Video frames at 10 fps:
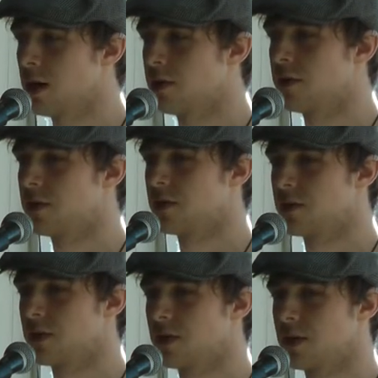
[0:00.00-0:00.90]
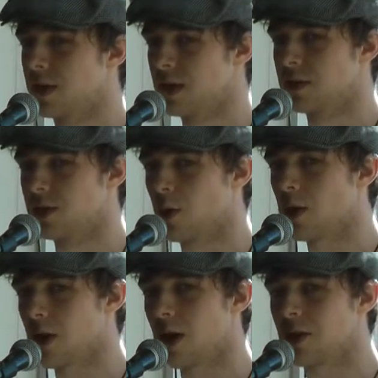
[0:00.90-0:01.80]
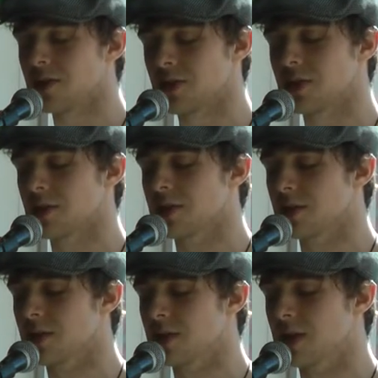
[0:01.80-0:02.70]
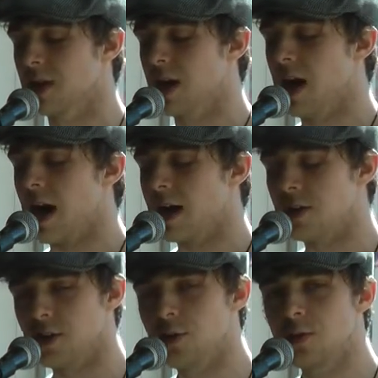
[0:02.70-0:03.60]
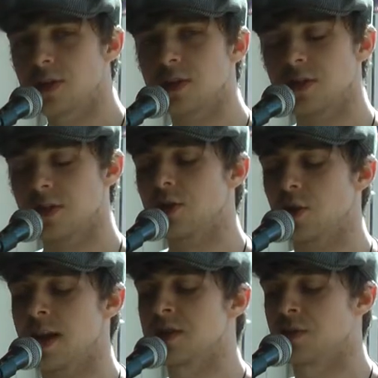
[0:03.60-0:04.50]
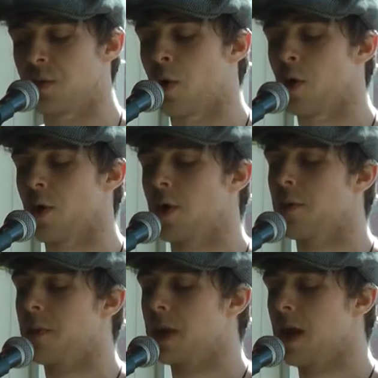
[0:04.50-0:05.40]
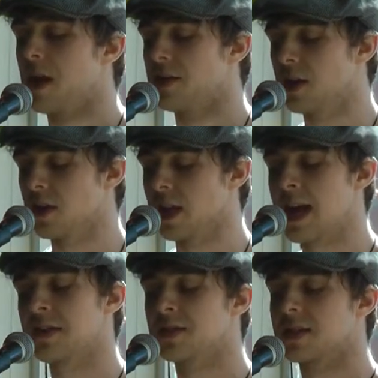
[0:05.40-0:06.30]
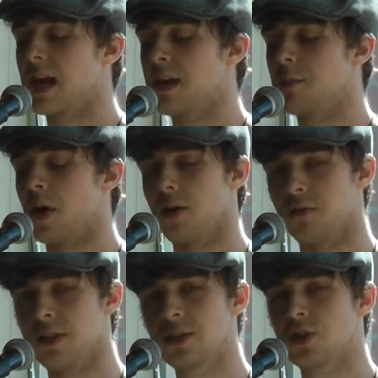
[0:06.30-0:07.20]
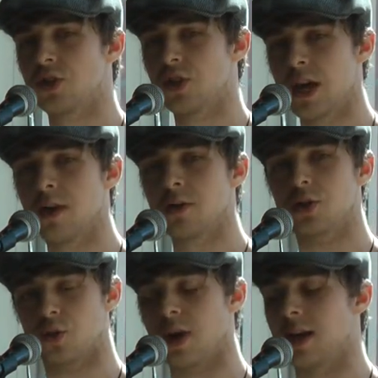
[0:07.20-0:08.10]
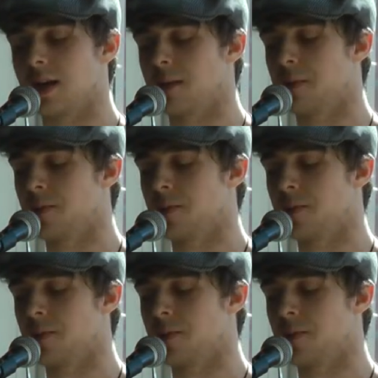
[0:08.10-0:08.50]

love is your art, and use it to transform the landscape of this shared dream.